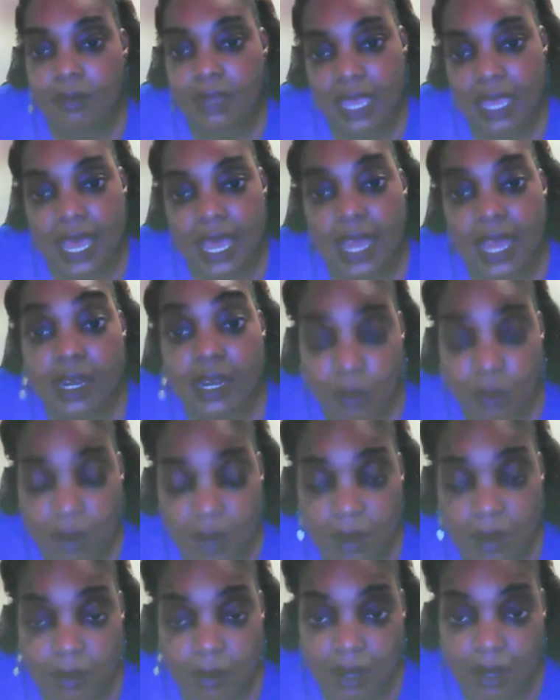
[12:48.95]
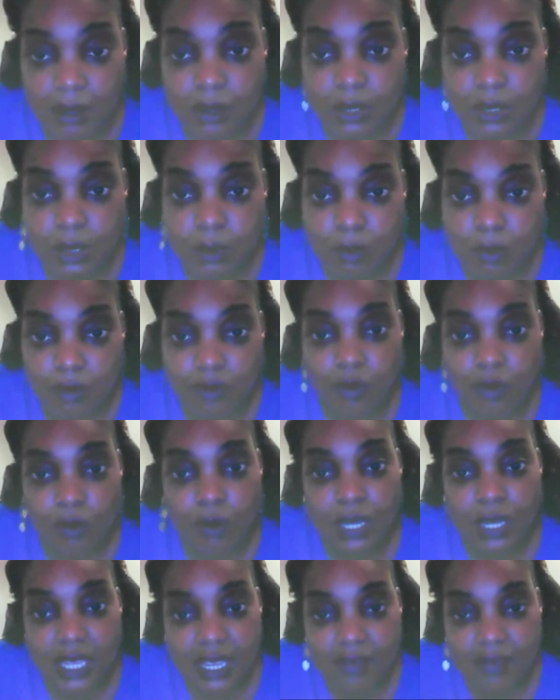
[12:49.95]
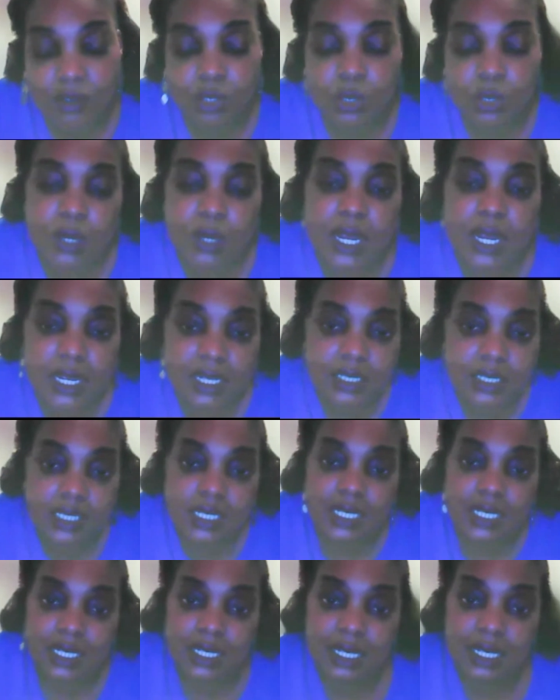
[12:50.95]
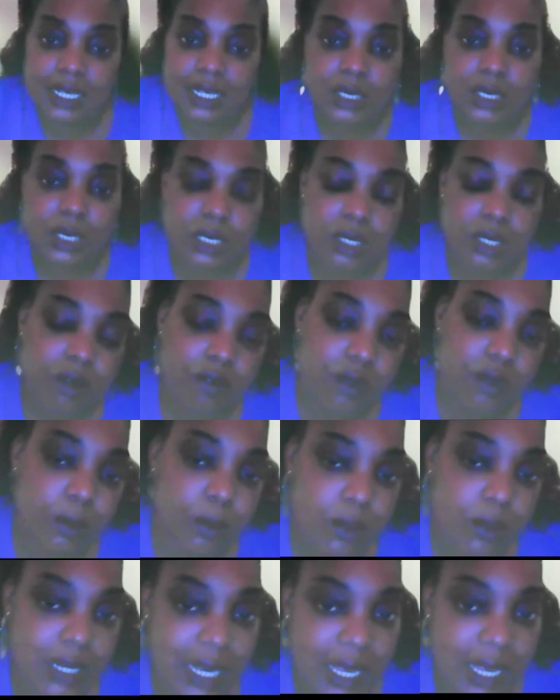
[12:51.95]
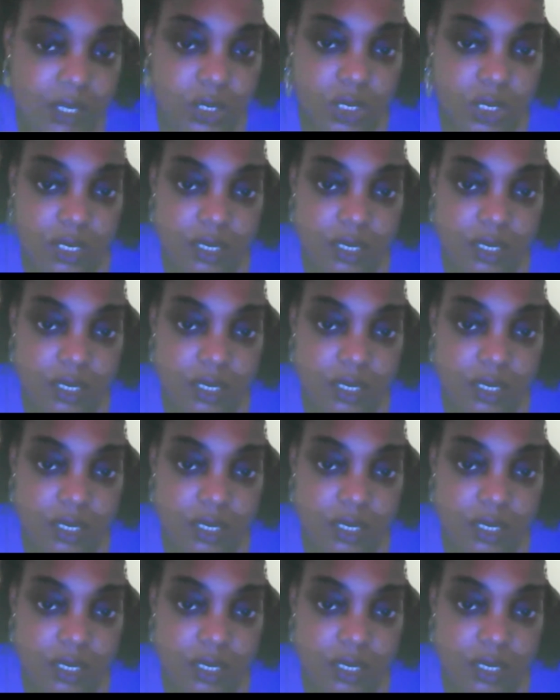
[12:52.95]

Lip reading: get me out of the primaries before even trying to get to the November election.